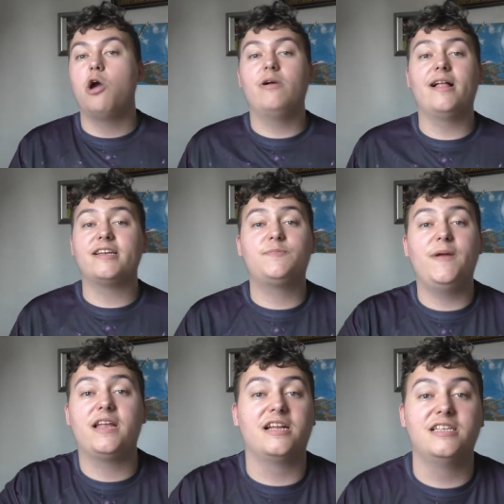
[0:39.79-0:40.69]
We're like
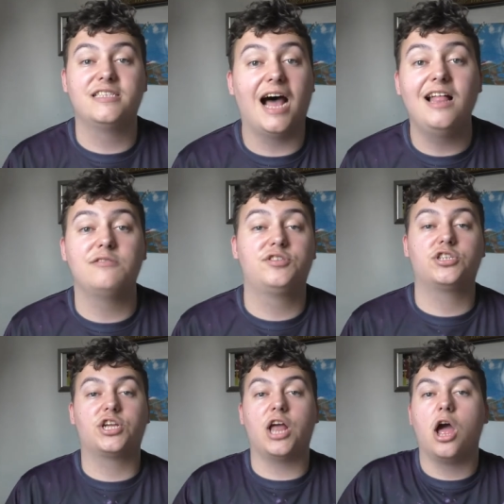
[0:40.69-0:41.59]
Speedy Gonzalez,
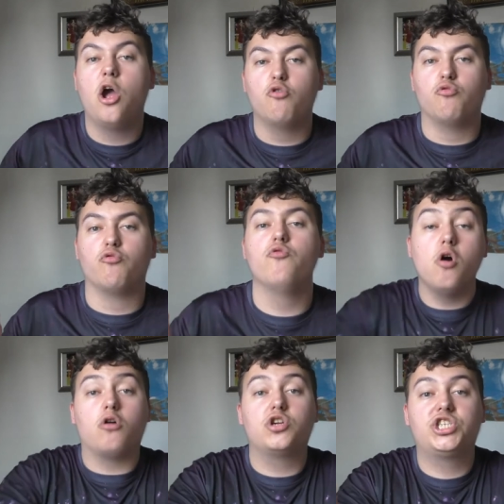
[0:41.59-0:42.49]
just going to
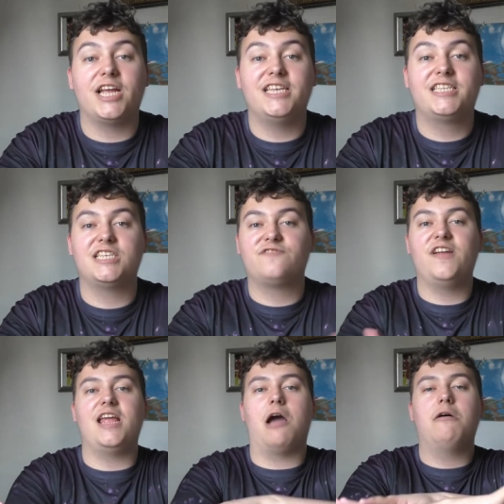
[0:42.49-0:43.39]
rush into this
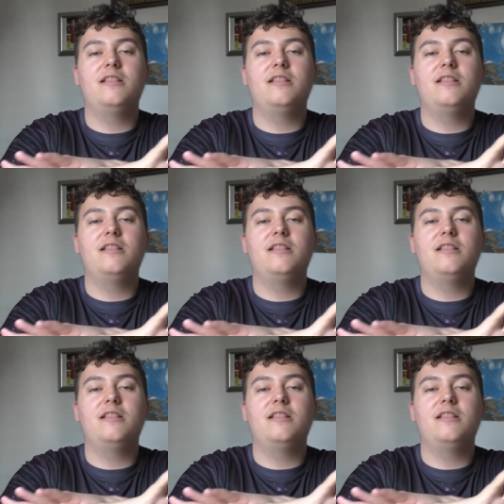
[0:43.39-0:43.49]
video.